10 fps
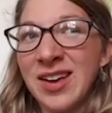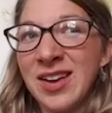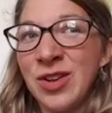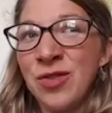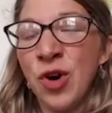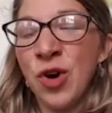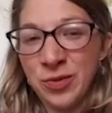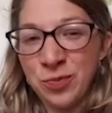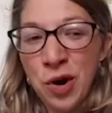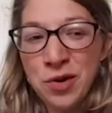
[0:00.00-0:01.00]
you've got
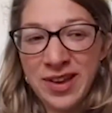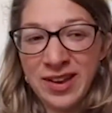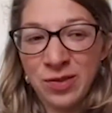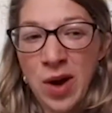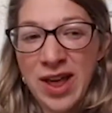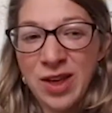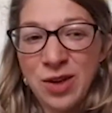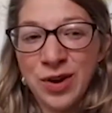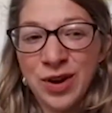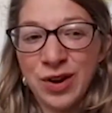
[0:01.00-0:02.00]
this process where
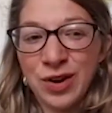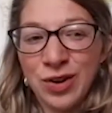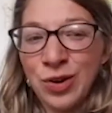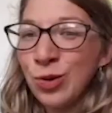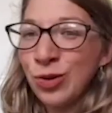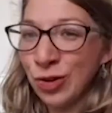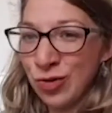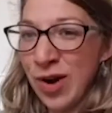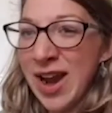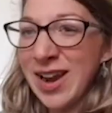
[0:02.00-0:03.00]
you can use your
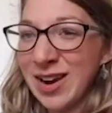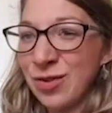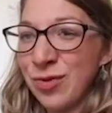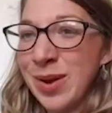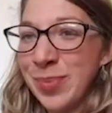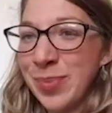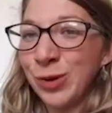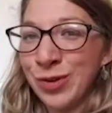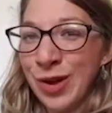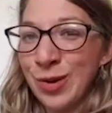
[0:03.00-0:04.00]
training to
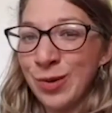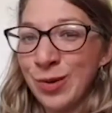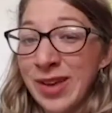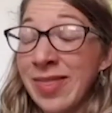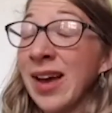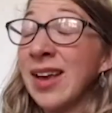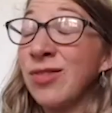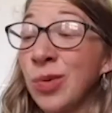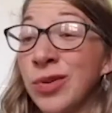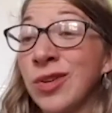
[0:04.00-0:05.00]
rebuild those, and that
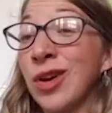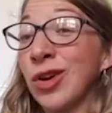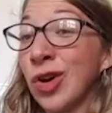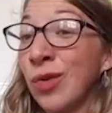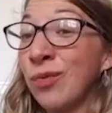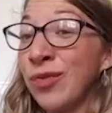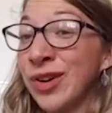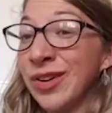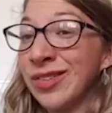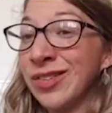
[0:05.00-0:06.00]
gives you a certain
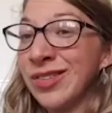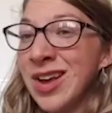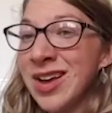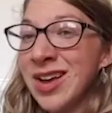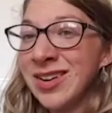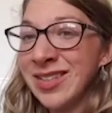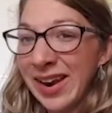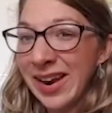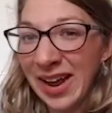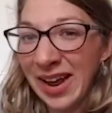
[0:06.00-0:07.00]
confidence to
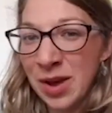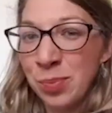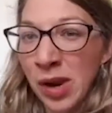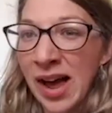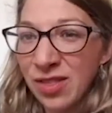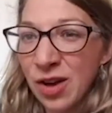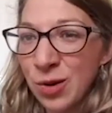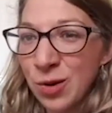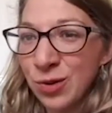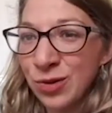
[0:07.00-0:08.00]
then like apply
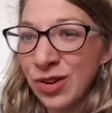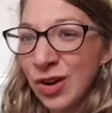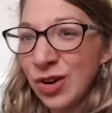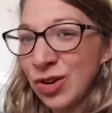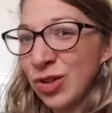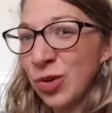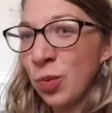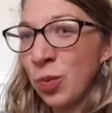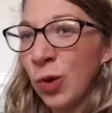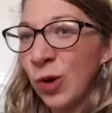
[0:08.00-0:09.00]
those to the
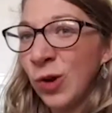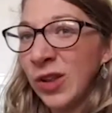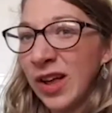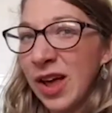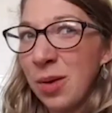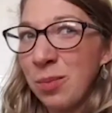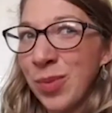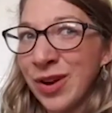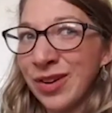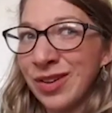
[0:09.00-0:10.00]
wall.
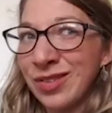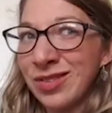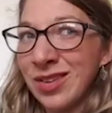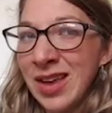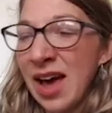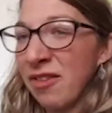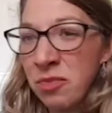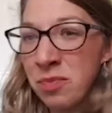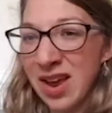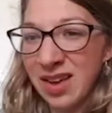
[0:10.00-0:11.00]
Because yeah, for
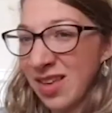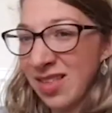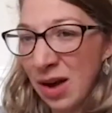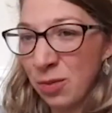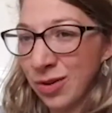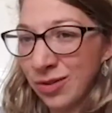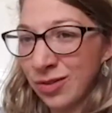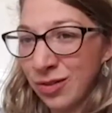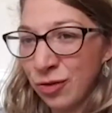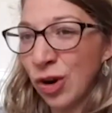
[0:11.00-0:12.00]
me, I think that
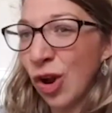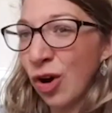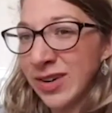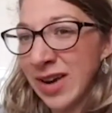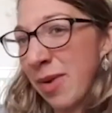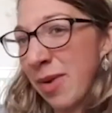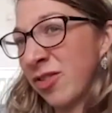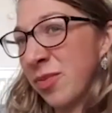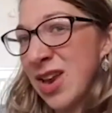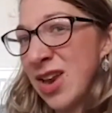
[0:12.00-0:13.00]
was, for a long time
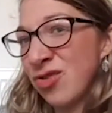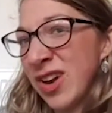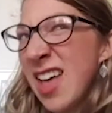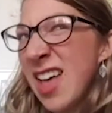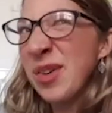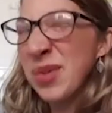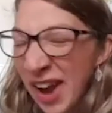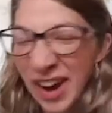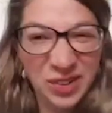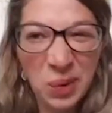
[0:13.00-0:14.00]
after my injury, that was
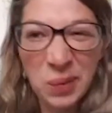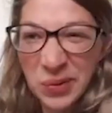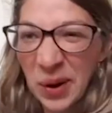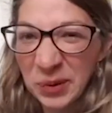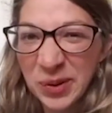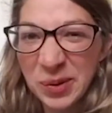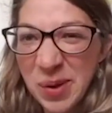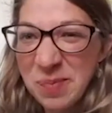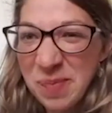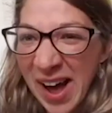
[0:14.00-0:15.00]
kind of what was holding
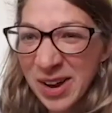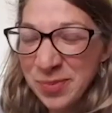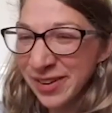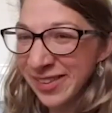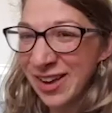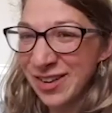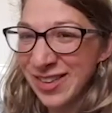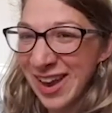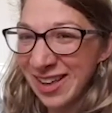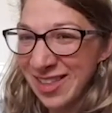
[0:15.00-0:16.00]
me back, because like you
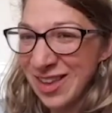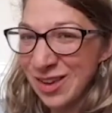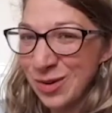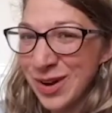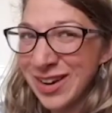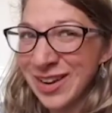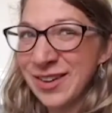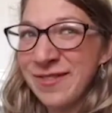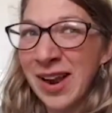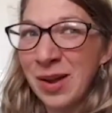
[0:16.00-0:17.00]
said, I think you can
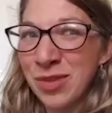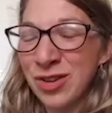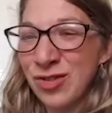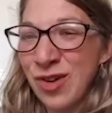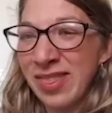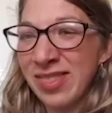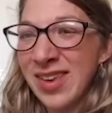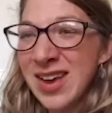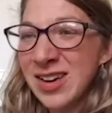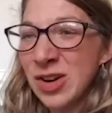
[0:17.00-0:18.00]
develop the strength
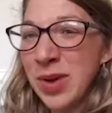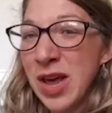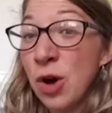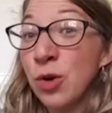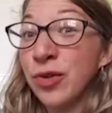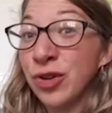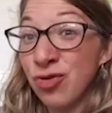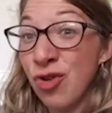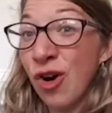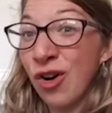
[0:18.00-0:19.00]
to be over
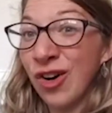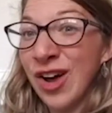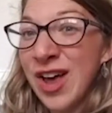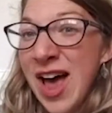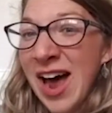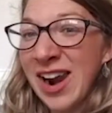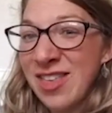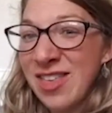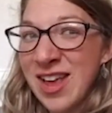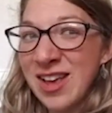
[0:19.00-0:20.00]
strong. And
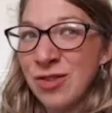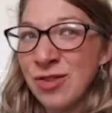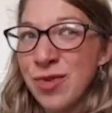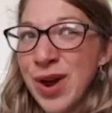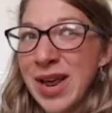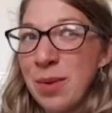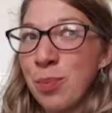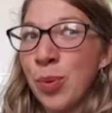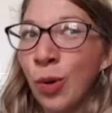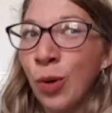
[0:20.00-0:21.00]
I think the really
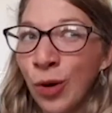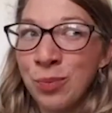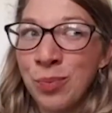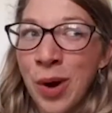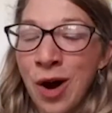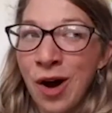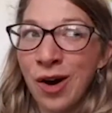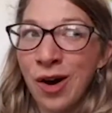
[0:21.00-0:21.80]
important part